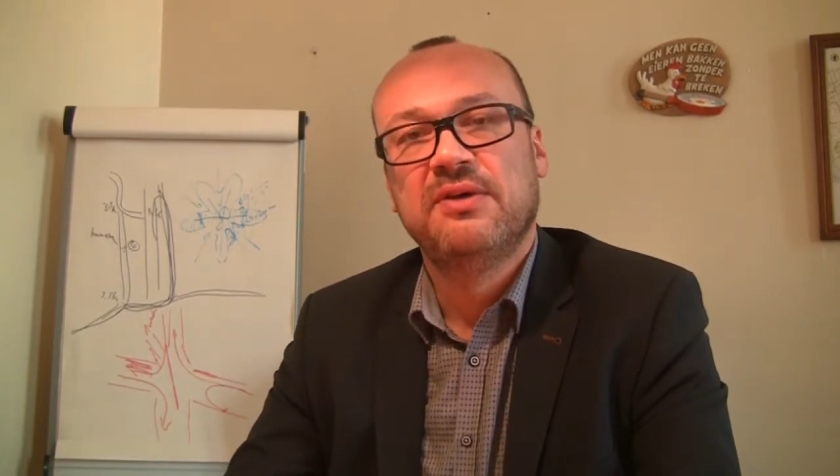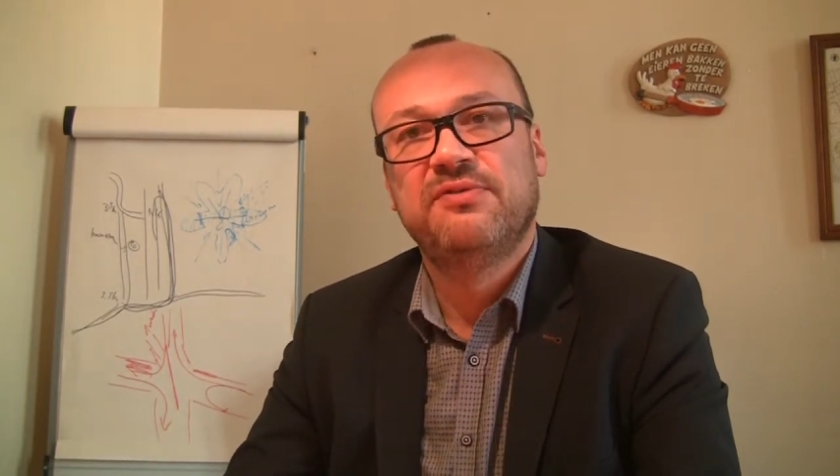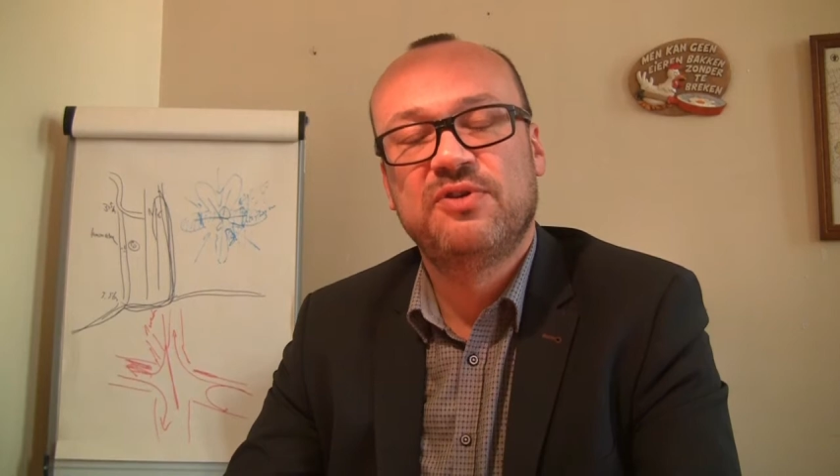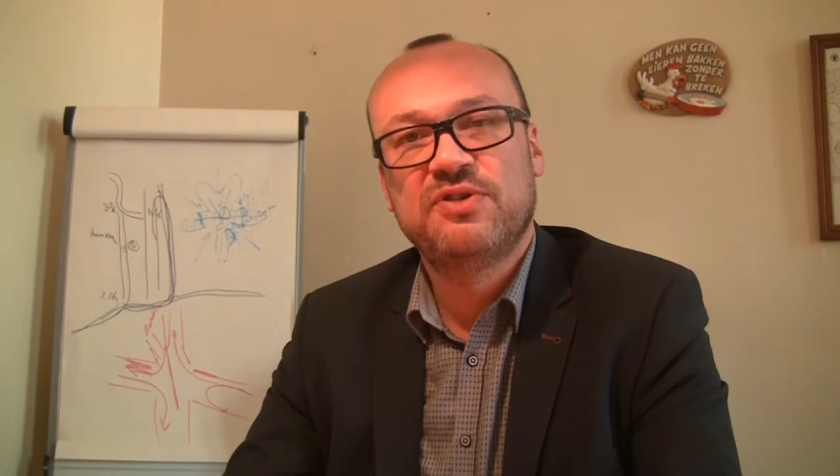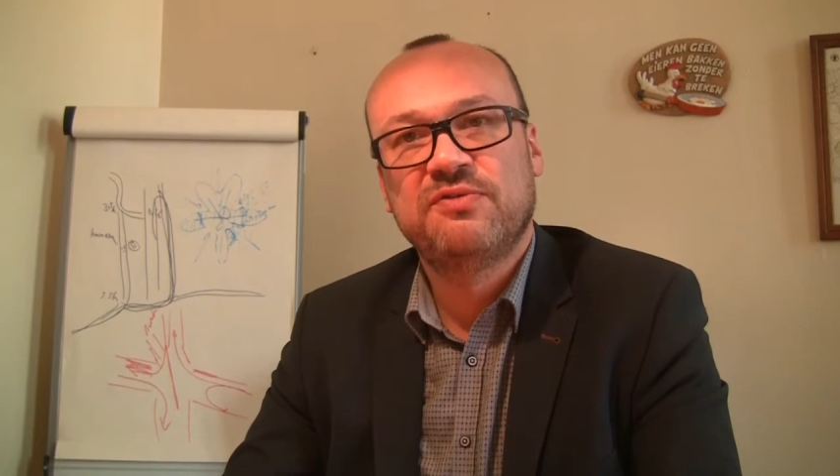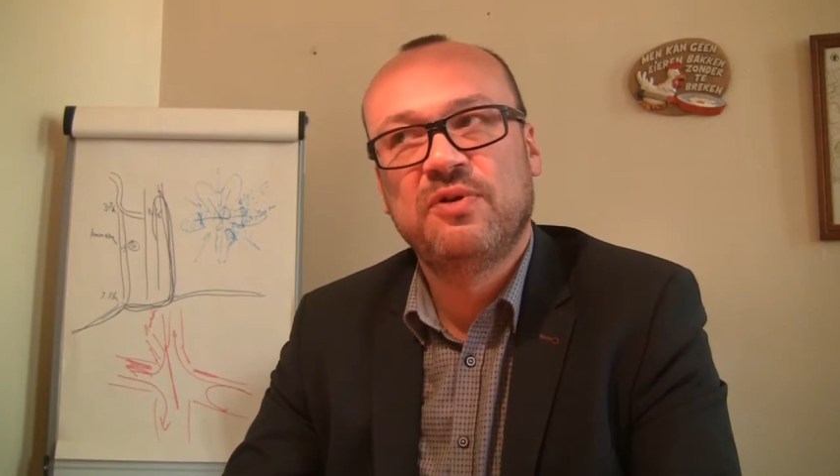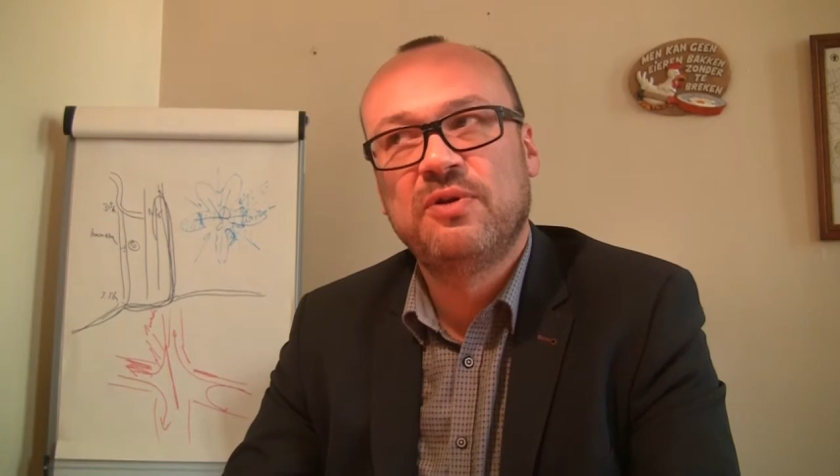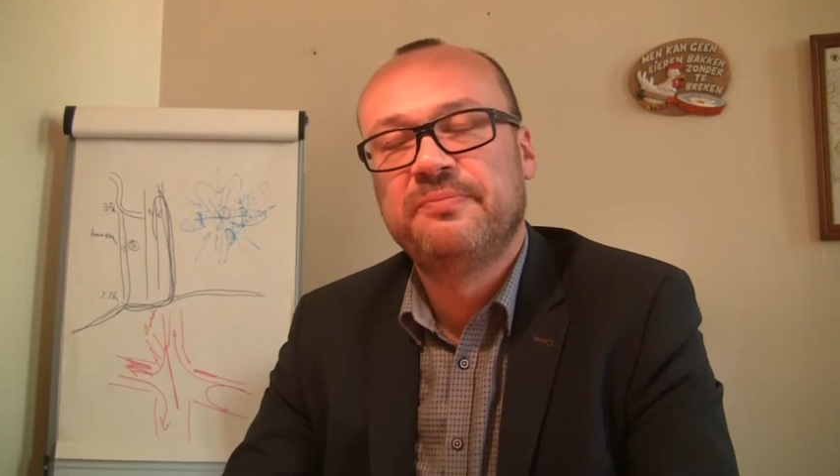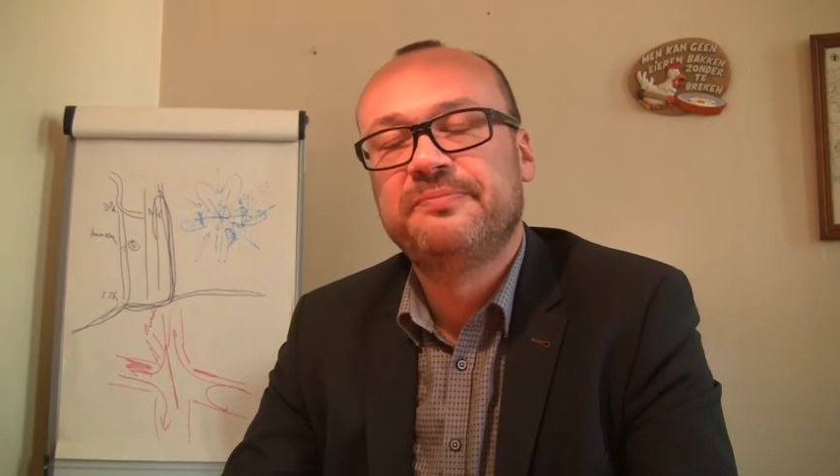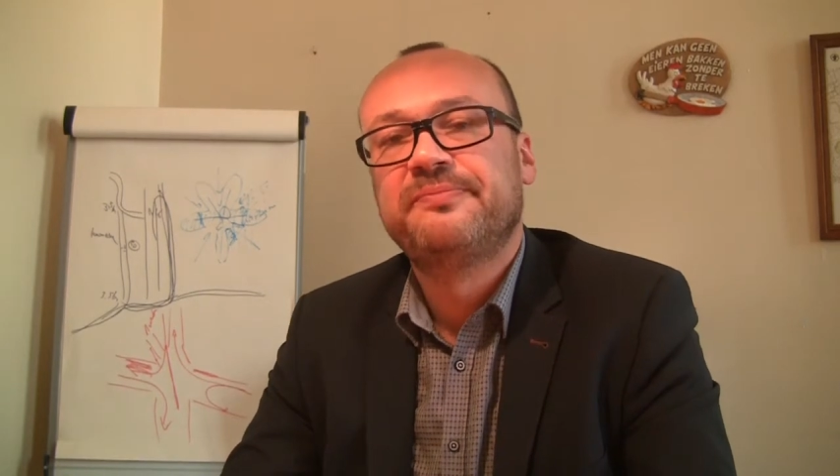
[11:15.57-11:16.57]
First of
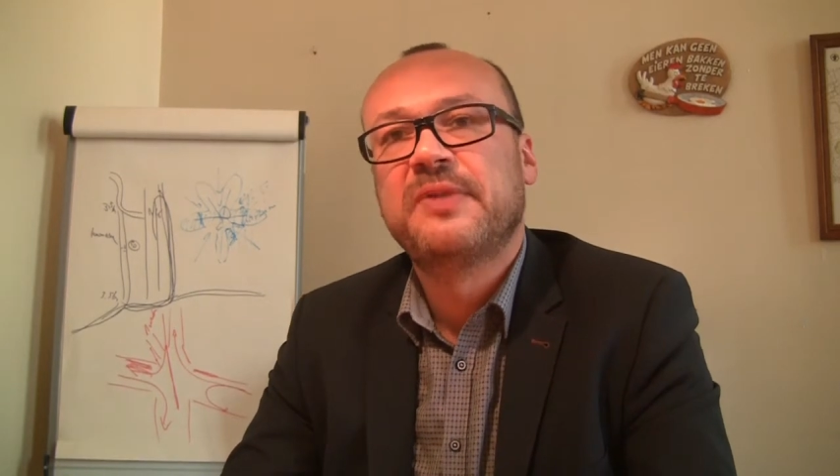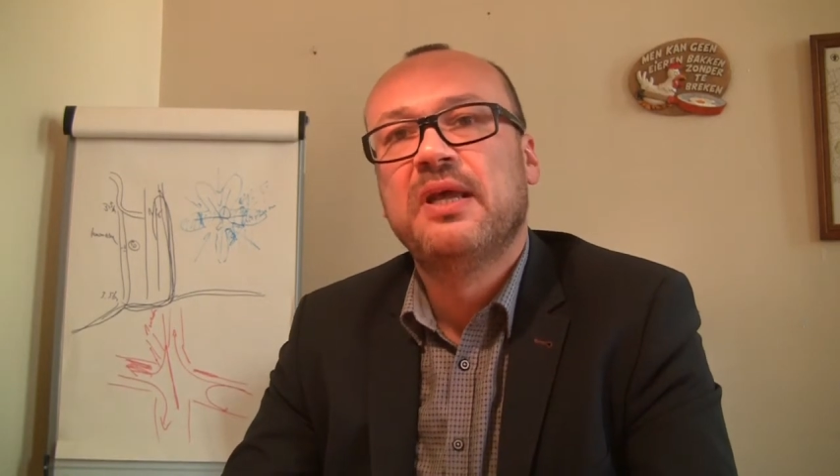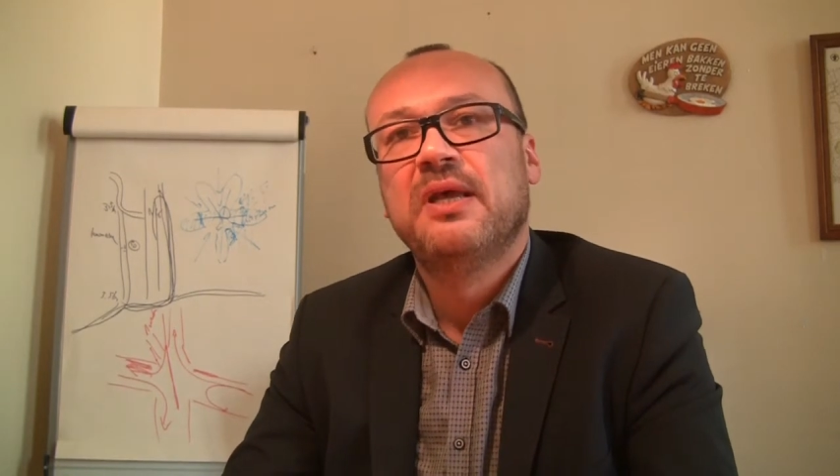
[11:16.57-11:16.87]
all,